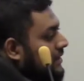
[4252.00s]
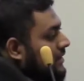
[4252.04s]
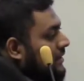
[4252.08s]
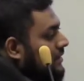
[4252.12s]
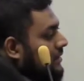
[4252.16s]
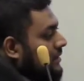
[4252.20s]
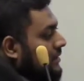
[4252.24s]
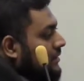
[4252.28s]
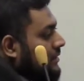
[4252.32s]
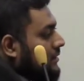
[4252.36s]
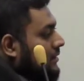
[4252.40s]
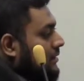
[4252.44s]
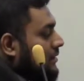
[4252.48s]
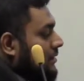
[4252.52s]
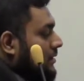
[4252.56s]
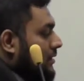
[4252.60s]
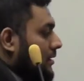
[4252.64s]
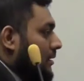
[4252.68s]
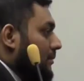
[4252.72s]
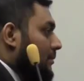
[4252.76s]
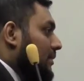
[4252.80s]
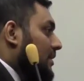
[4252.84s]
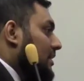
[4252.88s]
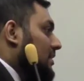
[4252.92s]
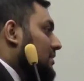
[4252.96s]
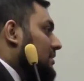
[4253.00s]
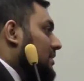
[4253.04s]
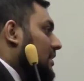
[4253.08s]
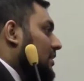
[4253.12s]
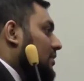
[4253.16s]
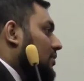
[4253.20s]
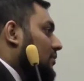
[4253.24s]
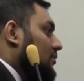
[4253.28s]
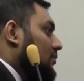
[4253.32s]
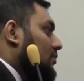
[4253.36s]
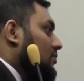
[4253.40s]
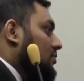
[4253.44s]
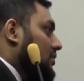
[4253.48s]
very limited
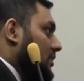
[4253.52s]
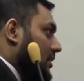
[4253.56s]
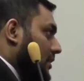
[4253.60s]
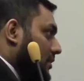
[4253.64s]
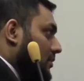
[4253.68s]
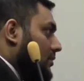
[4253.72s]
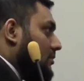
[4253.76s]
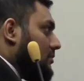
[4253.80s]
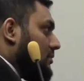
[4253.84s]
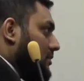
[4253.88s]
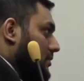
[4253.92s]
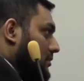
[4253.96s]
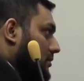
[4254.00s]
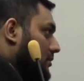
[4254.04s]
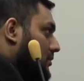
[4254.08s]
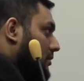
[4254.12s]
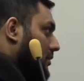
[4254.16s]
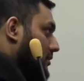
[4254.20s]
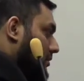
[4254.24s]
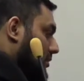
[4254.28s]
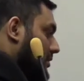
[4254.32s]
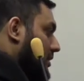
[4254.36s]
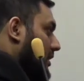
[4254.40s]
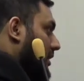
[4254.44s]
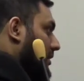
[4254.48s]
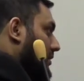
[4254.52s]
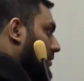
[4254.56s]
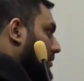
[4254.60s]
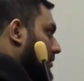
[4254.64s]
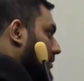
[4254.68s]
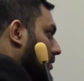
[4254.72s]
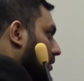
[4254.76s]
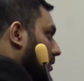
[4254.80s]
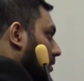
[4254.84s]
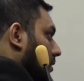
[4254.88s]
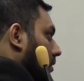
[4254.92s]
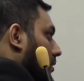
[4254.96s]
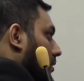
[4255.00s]
set of OCL constructs.